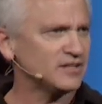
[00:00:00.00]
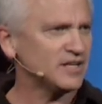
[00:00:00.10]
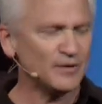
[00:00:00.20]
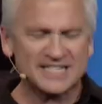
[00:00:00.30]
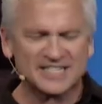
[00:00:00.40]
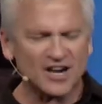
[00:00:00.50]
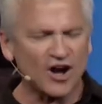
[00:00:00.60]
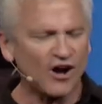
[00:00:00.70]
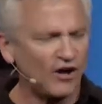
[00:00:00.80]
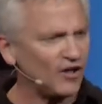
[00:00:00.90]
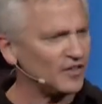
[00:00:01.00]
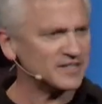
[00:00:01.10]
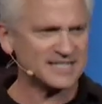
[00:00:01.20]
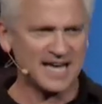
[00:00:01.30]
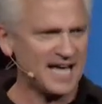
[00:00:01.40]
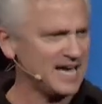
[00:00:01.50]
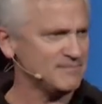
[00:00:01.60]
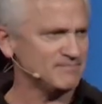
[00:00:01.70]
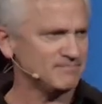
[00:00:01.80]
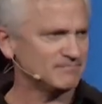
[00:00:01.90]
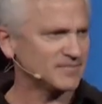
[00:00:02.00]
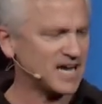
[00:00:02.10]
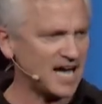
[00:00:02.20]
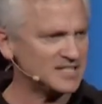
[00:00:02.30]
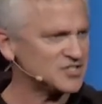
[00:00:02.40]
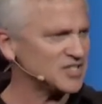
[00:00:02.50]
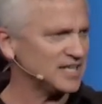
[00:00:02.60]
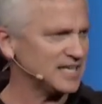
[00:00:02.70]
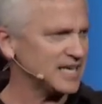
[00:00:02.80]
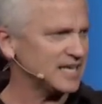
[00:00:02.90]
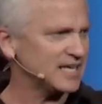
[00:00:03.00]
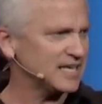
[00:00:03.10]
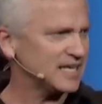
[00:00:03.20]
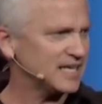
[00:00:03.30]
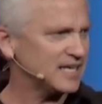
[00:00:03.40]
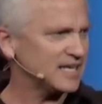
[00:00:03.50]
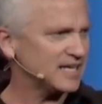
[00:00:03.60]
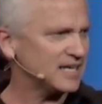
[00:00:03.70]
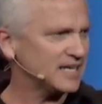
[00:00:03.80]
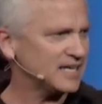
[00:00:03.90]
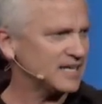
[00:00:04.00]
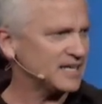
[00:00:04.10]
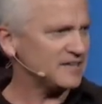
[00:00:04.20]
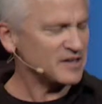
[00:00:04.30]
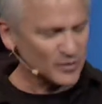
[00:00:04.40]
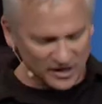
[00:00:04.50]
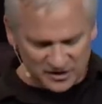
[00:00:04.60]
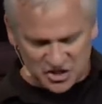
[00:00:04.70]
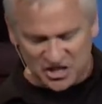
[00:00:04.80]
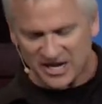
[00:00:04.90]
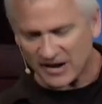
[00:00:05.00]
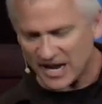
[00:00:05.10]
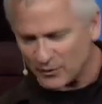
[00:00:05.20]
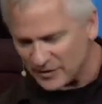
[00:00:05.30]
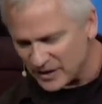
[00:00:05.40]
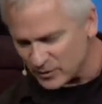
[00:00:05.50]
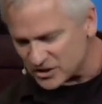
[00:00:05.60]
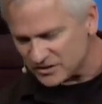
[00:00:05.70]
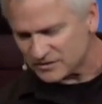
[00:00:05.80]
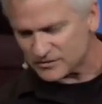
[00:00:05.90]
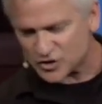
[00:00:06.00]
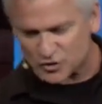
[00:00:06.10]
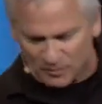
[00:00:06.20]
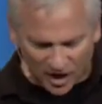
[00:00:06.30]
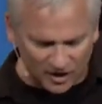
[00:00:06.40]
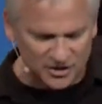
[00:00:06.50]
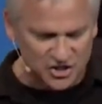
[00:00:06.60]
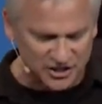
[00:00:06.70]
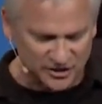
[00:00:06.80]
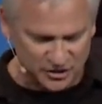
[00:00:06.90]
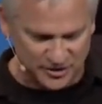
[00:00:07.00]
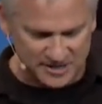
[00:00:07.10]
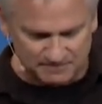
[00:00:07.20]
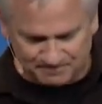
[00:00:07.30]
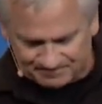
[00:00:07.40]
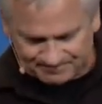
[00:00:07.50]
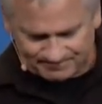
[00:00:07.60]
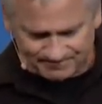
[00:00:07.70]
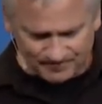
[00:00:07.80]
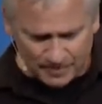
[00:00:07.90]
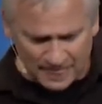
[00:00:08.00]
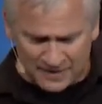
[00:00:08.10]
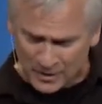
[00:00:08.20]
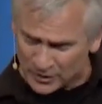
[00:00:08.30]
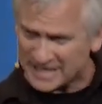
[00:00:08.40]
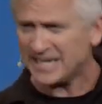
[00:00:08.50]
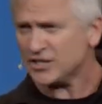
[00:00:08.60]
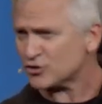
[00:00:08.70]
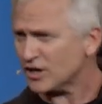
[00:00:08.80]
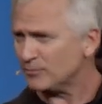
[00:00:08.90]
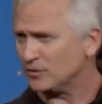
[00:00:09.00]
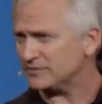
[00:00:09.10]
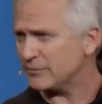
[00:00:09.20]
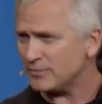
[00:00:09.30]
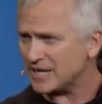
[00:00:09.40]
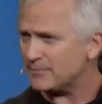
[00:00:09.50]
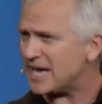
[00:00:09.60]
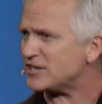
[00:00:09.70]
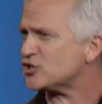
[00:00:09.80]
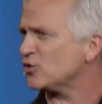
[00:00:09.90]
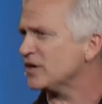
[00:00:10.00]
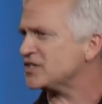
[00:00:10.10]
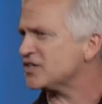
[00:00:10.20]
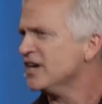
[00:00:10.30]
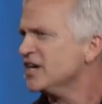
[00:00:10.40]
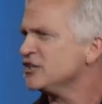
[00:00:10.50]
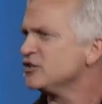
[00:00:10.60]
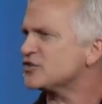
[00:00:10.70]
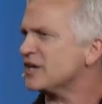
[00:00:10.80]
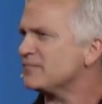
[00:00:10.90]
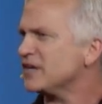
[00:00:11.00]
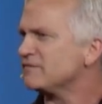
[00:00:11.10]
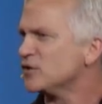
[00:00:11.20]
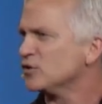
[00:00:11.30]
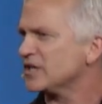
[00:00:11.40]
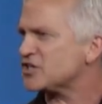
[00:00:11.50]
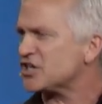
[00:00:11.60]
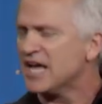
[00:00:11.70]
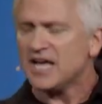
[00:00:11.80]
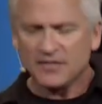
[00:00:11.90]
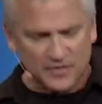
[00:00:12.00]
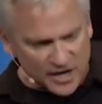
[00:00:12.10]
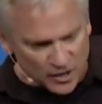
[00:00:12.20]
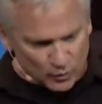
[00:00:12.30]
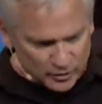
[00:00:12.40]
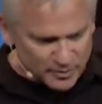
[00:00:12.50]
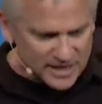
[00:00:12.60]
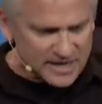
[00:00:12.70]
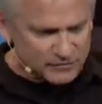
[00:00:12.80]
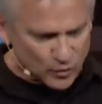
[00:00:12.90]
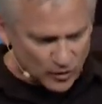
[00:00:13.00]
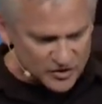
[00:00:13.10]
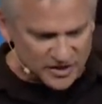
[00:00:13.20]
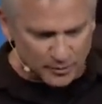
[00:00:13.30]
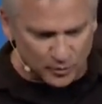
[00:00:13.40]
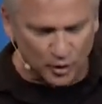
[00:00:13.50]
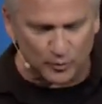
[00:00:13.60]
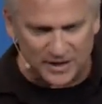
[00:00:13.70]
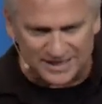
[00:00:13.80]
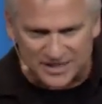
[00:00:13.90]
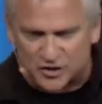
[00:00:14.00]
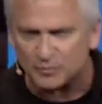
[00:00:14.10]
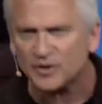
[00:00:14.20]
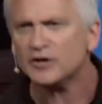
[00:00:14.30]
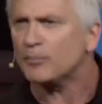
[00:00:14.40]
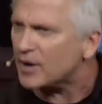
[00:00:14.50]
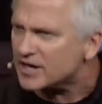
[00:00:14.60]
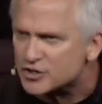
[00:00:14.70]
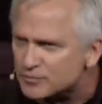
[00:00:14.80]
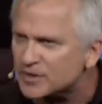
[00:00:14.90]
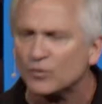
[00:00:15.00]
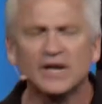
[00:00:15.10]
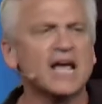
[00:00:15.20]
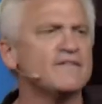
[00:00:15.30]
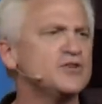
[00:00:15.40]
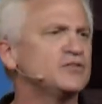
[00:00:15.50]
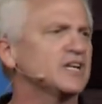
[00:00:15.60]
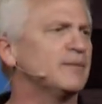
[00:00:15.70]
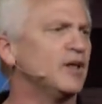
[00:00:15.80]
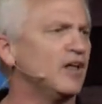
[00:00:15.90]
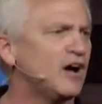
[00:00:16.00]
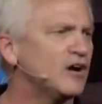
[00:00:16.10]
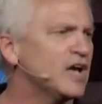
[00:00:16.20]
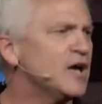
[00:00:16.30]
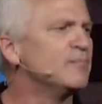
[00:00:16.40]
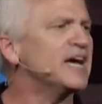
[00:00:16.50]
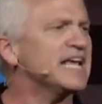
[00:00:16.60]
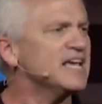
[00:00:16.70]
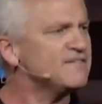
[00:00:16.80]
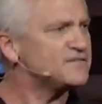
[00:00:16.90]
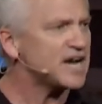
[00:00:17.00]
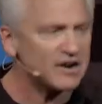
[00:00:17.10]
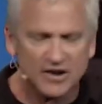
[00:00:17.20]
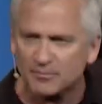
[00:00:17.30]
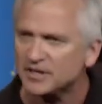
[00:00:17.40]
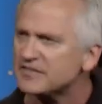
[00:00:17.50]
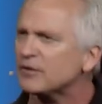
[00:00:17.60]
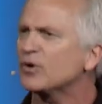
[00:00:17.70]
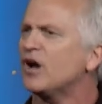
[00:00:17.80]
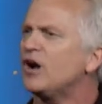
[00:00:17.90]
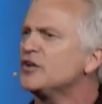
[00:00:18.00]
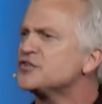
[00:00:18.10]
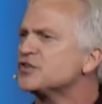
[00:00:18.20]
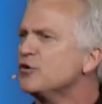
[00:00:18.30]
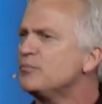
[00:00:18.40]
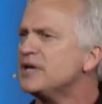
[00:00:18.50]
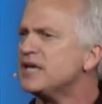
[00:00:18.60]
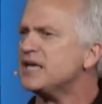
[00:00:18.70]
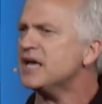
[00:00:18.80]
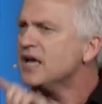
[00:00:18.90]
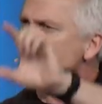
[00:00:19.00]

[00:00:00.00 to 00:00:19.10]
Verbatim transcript: He reads it all the time, constantly. And they went on to share how when they were smaller children, and they would get in trouble. They would make a bad choice, do something foolish. There would be, of course, the appropriate discipline or punishment, what have you, to come along. But invariably, there would also be